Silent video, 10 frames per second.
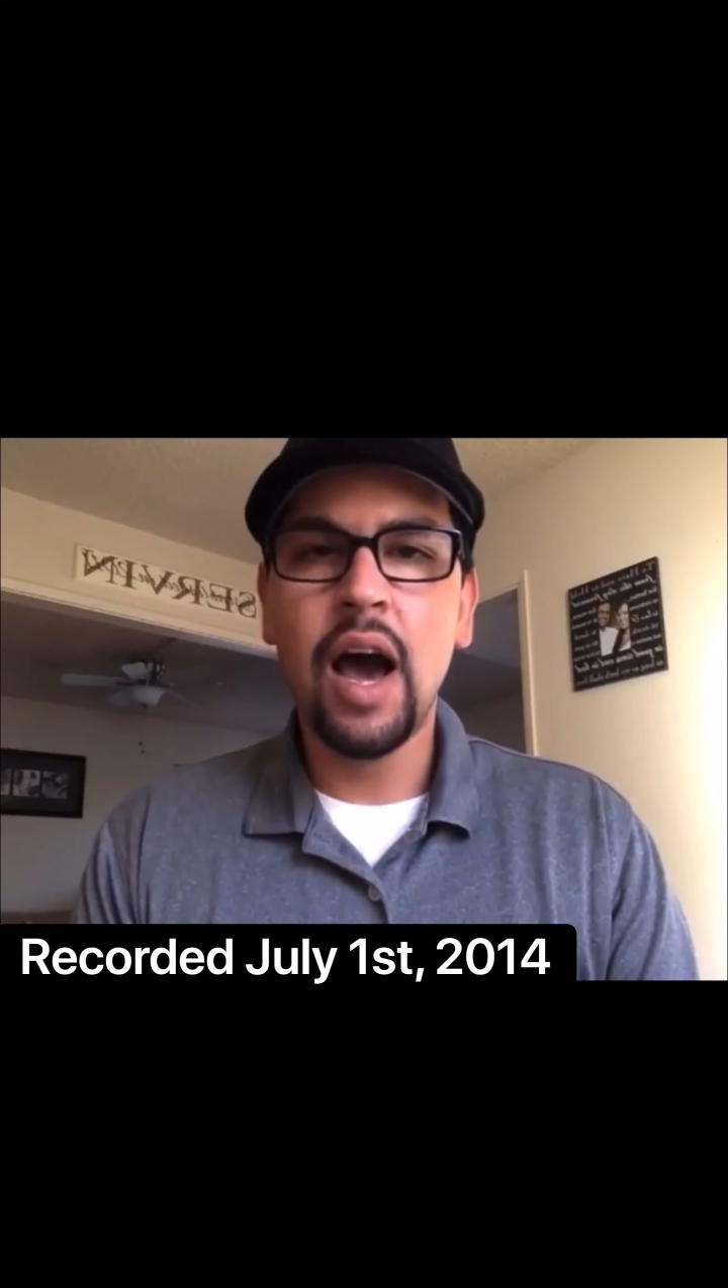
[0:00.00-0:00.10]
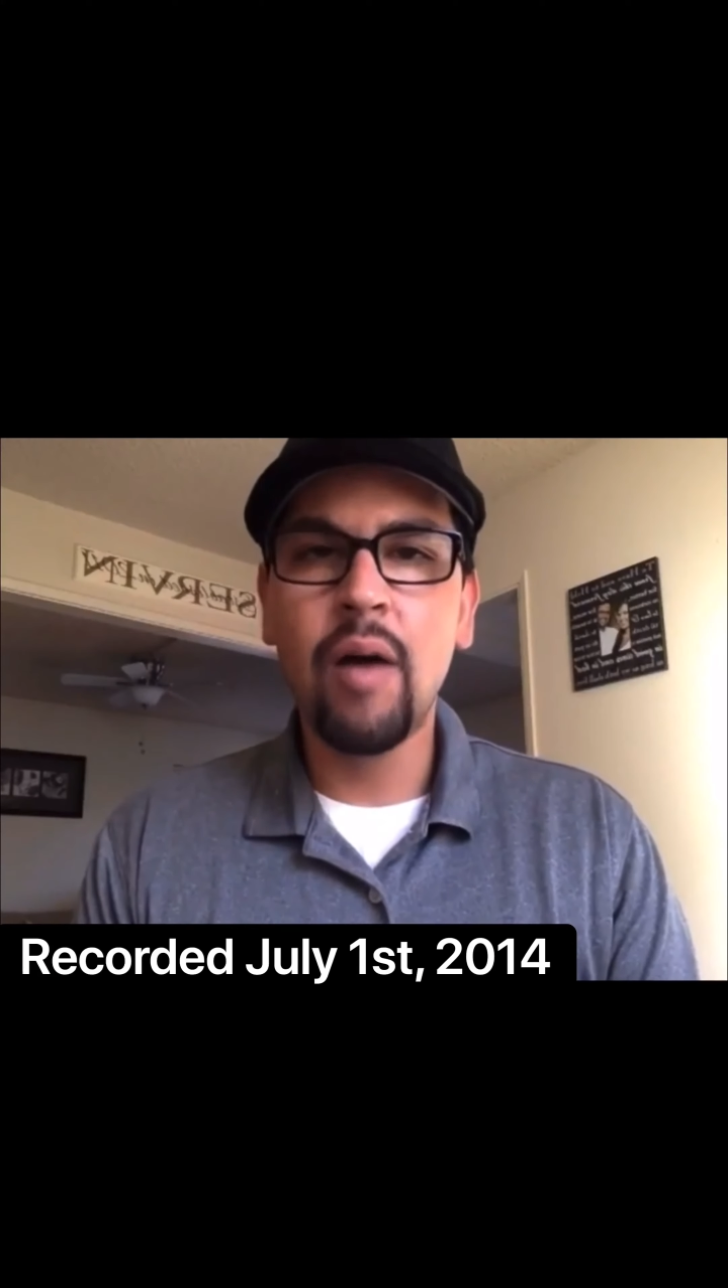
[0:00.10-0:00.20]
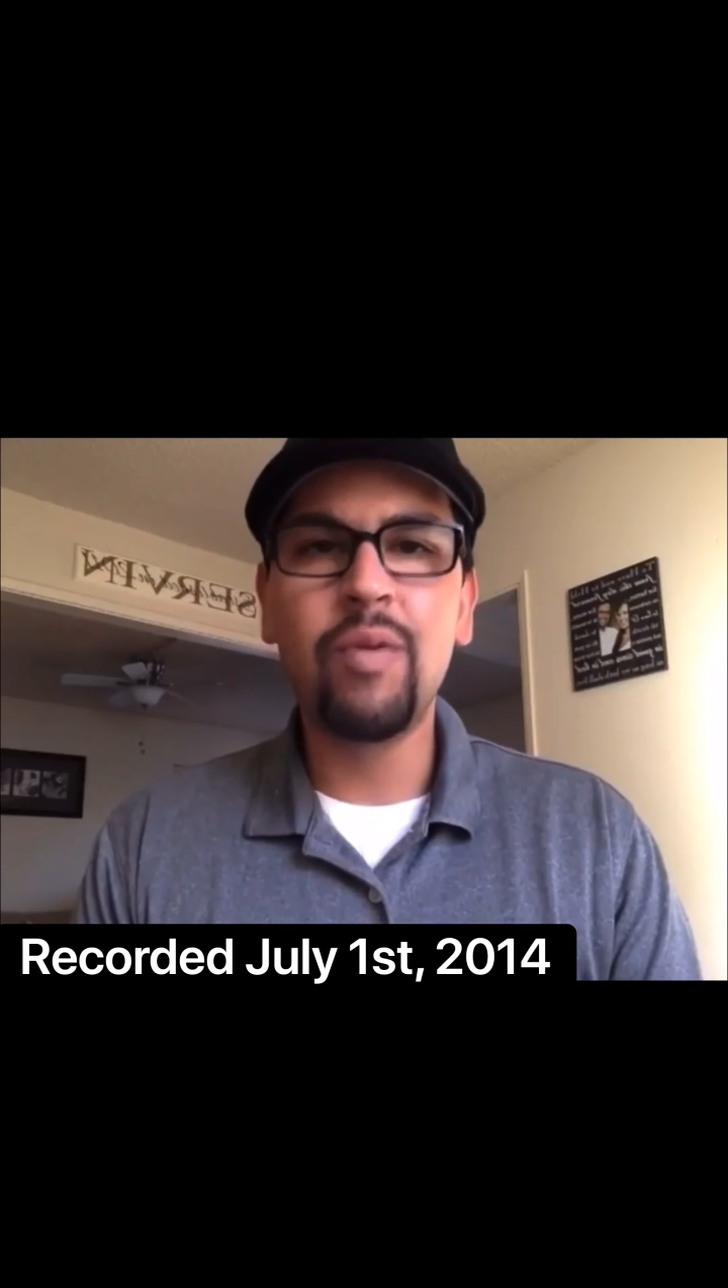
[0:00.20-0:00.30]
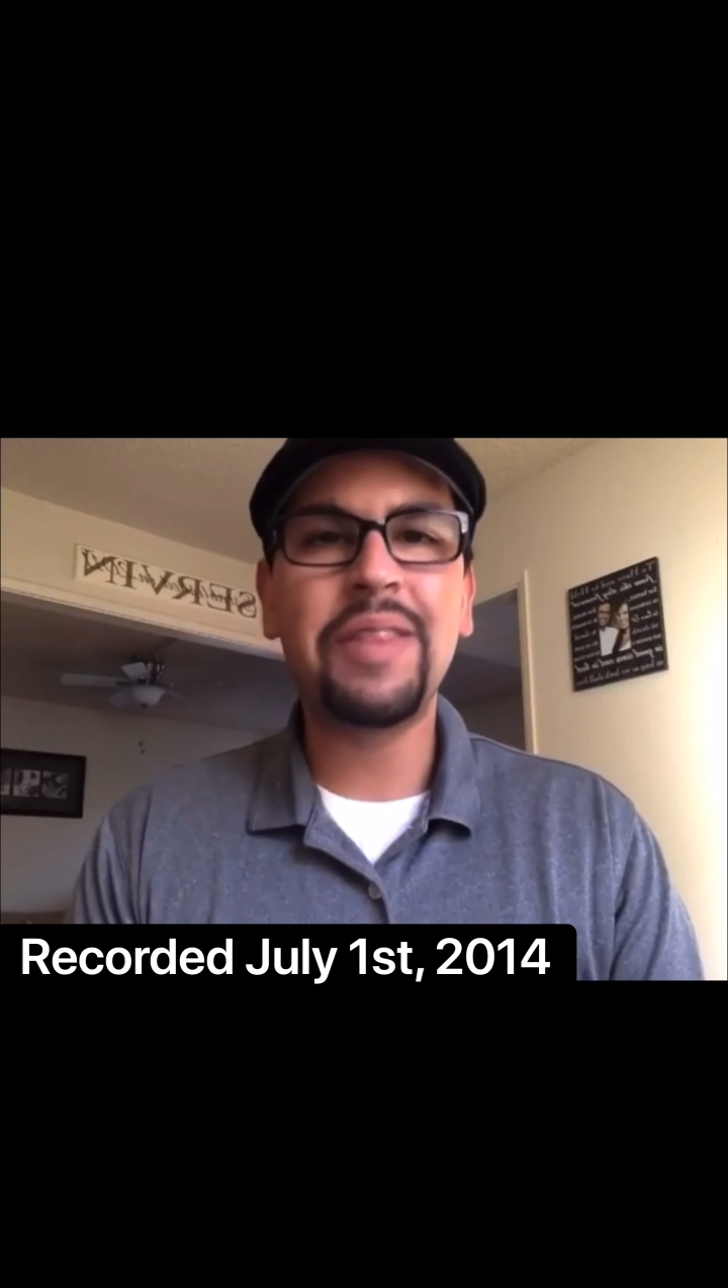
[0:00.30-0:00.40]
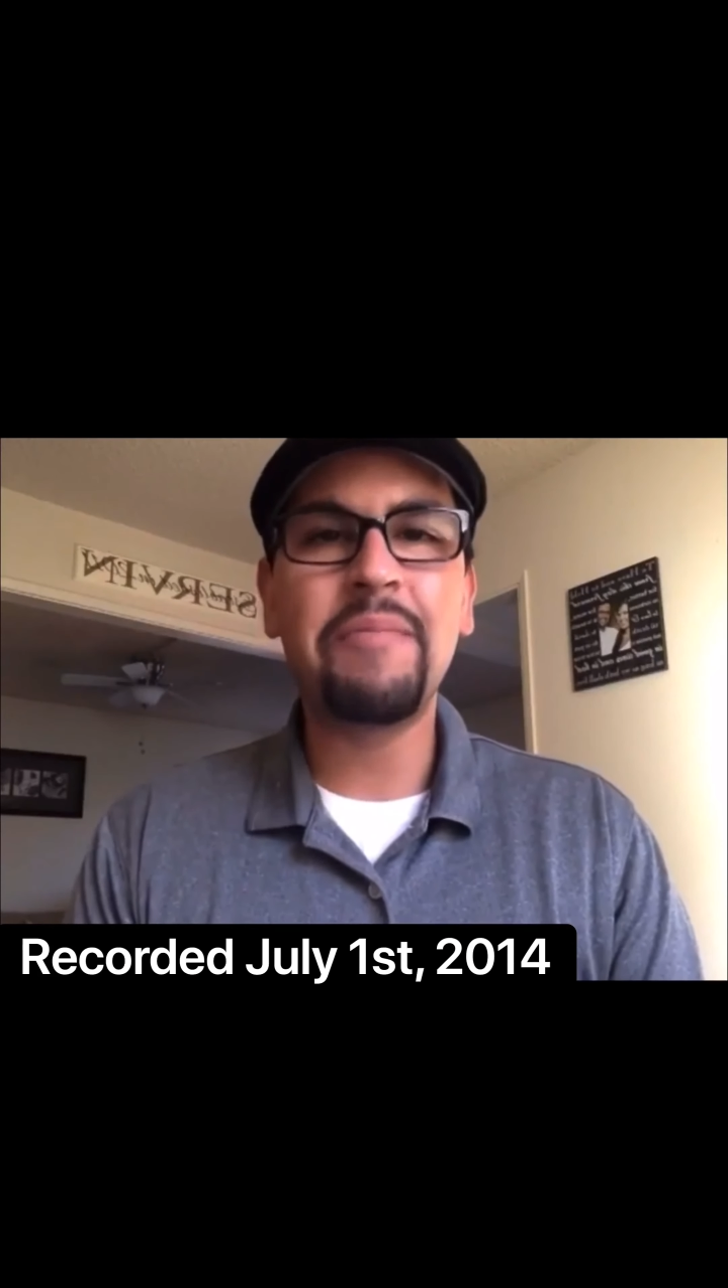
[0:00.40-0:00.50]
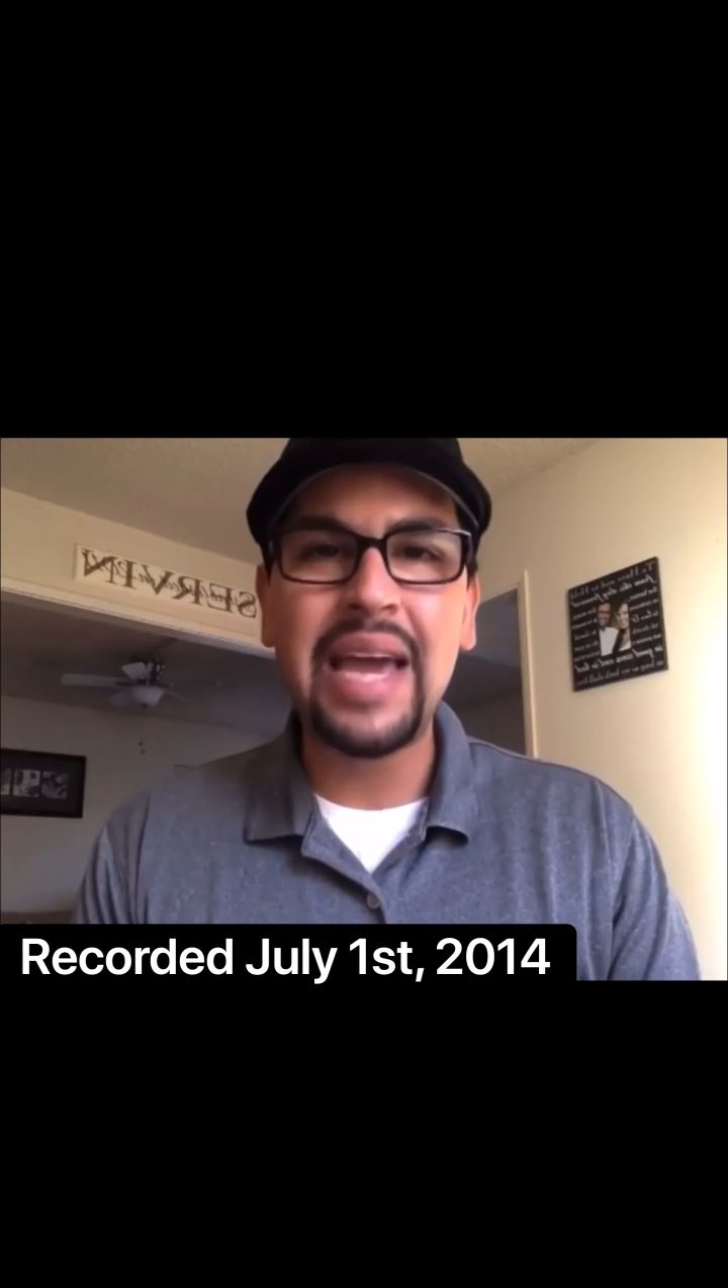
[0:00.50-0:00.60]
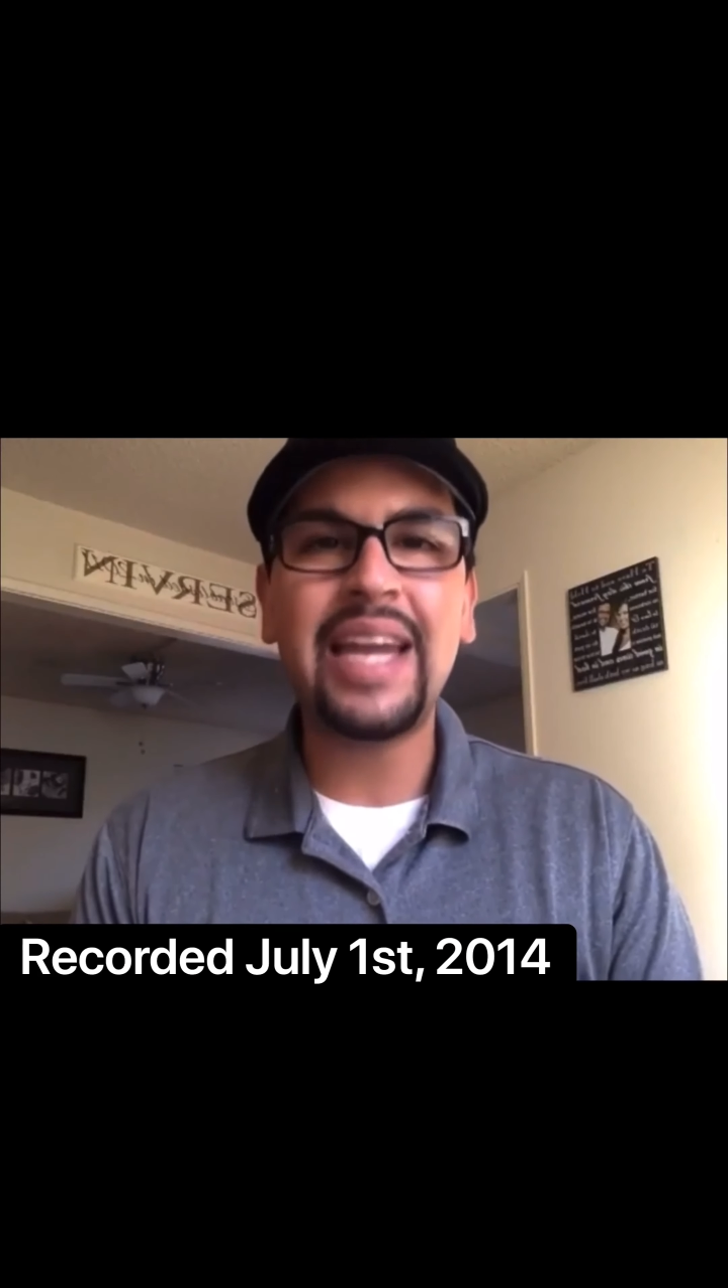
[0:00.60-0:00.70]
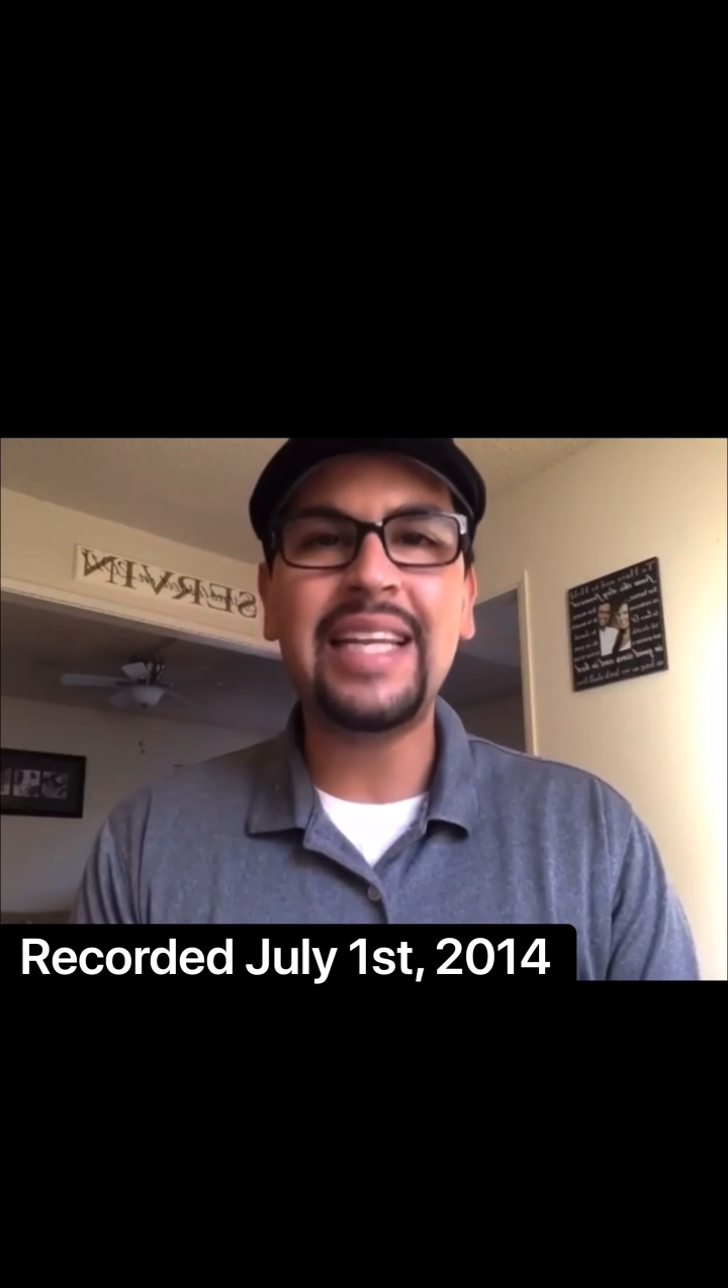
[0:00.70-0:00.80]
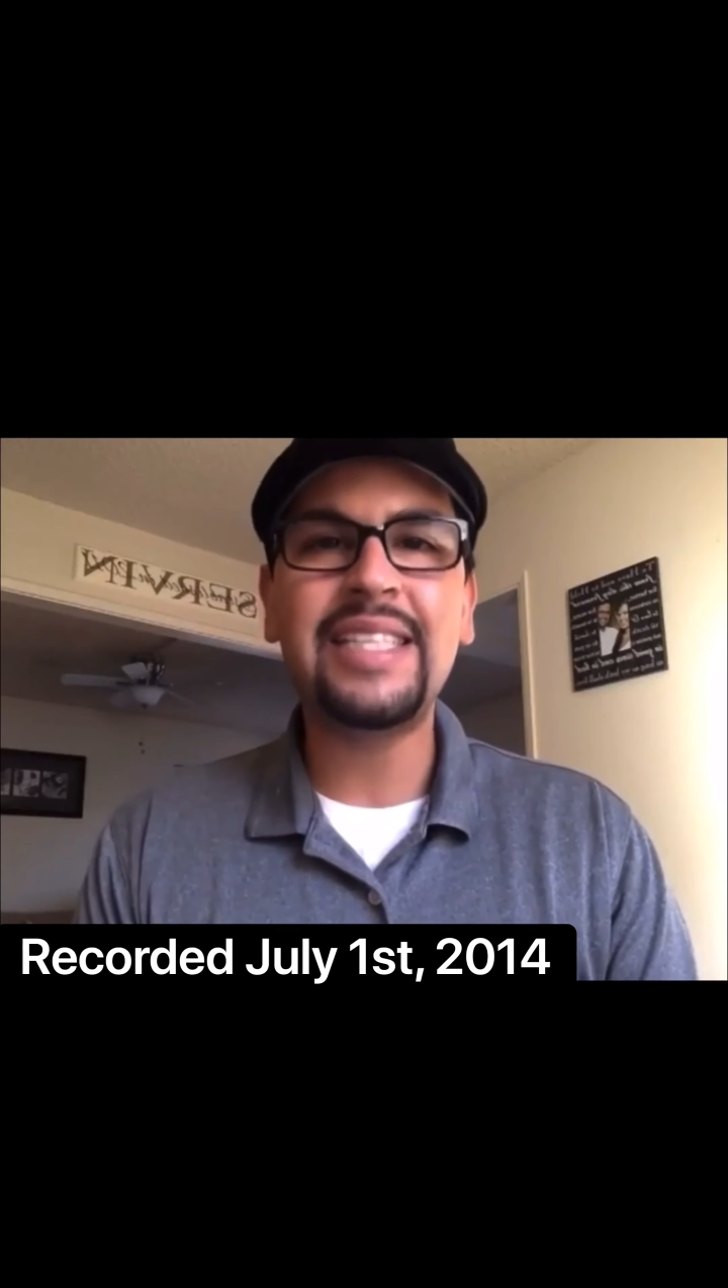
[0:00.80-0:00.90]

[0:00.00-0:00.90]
with many